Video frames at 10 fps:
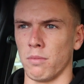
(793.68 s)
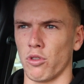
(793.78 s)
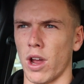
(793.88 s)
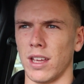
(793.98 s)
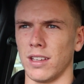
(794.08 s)

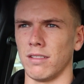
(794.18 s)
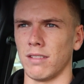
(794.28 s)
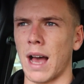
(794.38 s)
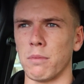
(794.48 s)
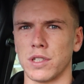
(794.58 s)
Great
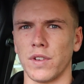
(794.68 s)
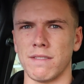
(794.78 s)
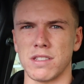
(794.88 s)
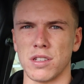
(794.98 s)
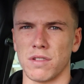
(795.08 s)
atmosphere
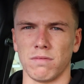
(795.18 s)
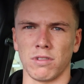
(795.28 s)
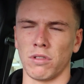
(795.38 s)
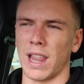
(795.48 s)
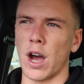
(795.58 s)
in terms of
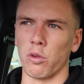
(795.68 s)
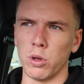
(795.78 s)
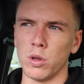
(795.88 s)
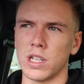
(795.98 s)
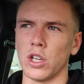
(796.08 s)
loud
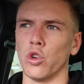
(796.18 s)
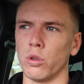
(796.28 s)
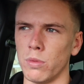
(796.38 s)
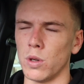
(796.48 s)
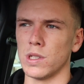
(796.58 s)
music,
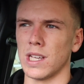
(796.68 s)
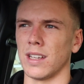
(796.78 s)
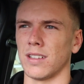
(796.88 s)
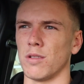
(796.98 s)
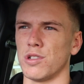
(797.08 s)
good
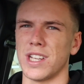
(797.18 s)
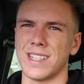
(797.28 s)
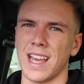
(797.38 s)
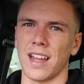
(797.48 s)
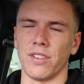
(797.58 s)
music, no
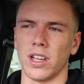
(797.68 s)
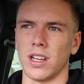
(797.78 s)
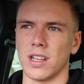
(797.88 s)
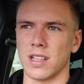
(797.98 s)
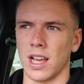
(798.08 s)
shitty
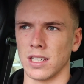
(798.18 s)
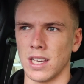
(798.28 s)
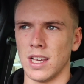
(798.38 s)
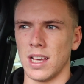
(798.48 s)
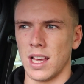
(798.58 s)
adverts. Like,
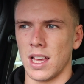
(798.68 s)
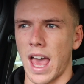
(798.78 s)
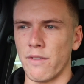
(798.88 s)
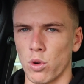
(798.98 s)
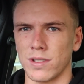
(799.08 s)

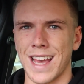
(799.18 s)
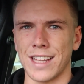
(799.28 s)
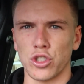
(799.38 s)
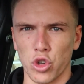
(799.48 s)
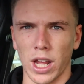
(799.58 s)
everyone's there
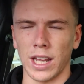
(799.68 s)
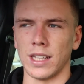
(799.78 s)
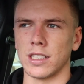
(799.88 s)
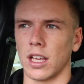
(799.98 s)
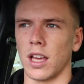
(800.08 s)
to
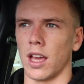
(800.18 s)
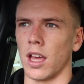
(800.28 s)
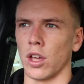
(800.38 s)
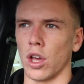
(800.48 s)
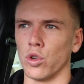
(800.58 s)
train. It's
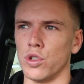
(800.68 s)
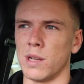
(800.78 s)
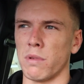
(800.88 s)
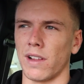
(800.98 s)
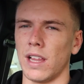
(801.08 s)
a good
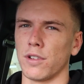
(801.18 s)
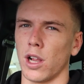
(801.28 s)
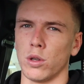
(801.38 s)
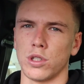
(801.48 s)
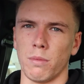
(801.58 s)
gym. If I lived
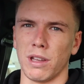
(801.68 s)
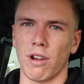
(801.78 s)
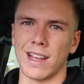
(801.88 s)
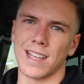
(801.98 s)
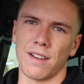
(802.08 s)
closer, it'd be
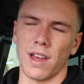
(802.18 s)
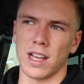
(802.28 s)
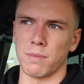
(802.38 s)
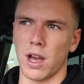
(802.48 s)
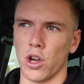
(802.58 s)
great to have that
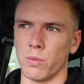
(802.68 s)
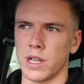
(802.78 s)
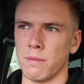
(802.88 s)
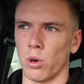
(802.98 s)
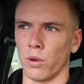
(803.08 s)
as my home
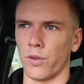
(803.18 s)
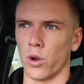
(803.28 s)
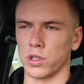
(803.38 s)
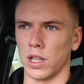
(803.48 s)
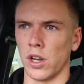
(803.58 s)
gym, but
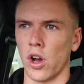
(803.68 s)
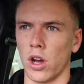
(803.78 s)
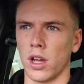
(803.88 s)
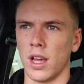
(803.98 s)
unfortunately not.